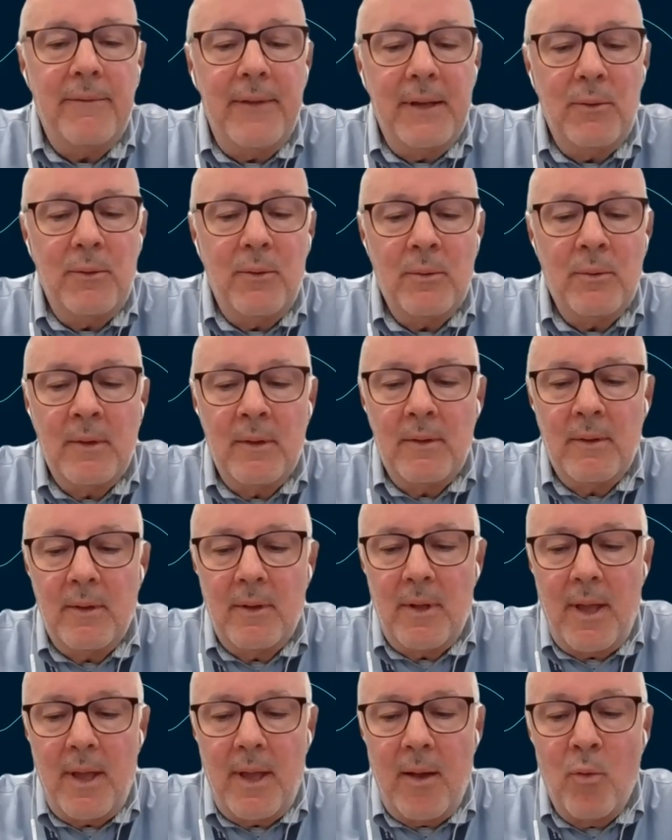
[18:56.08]
and
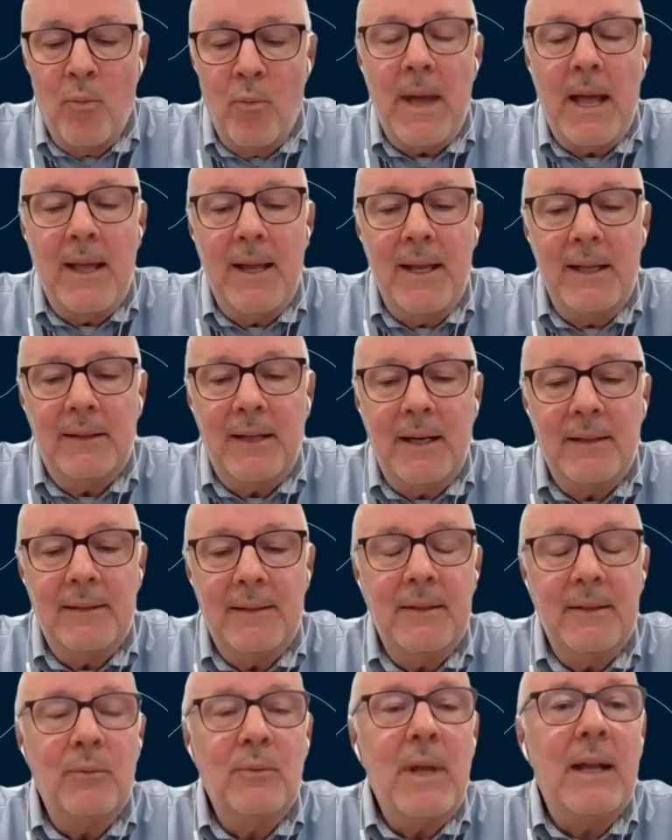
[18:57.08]
momentarily
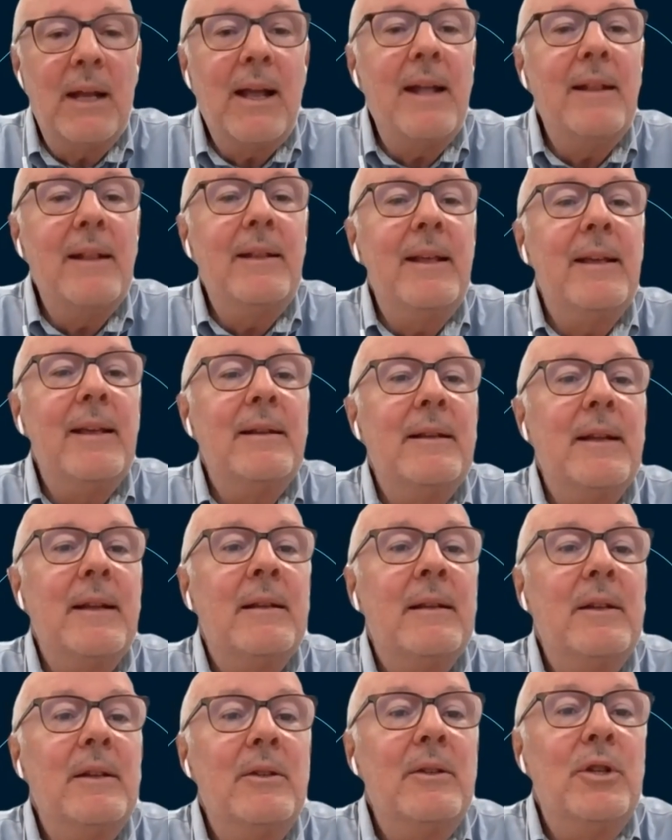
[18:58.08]
we've
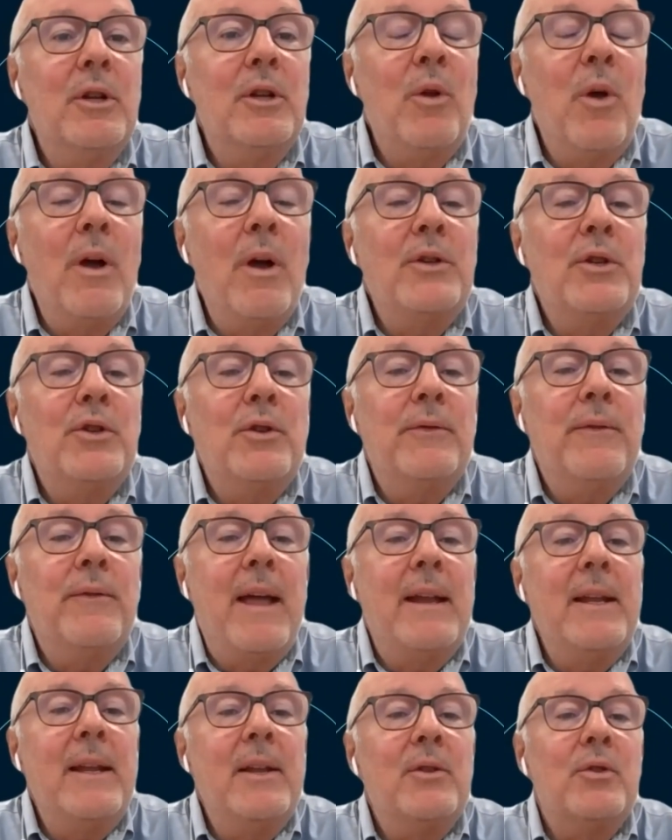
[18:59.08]
seen a
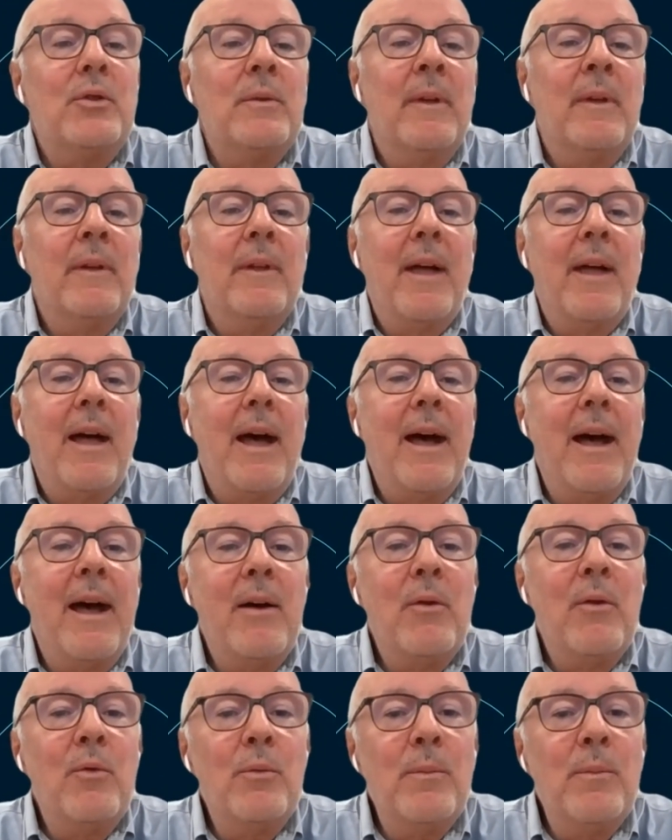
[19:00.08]
slowdown
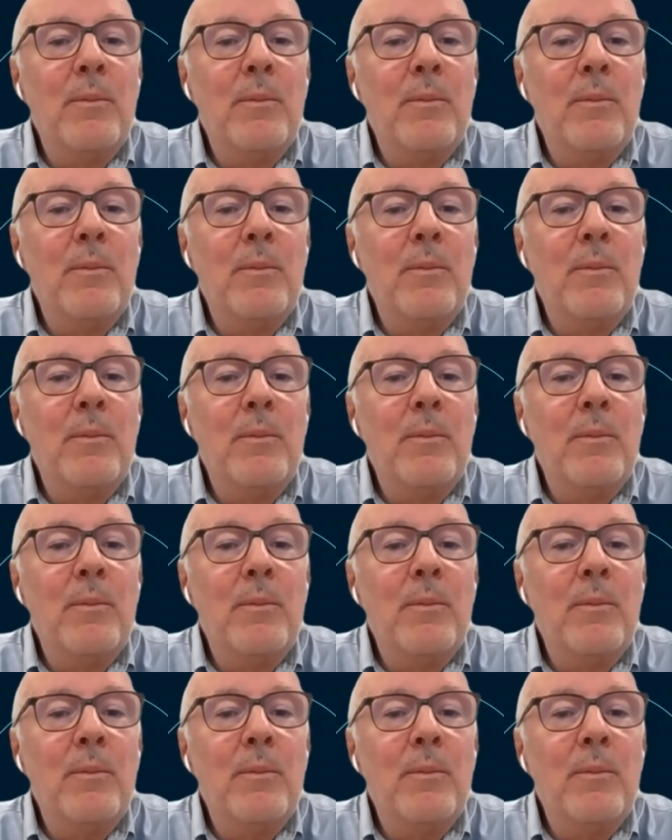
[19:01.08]
in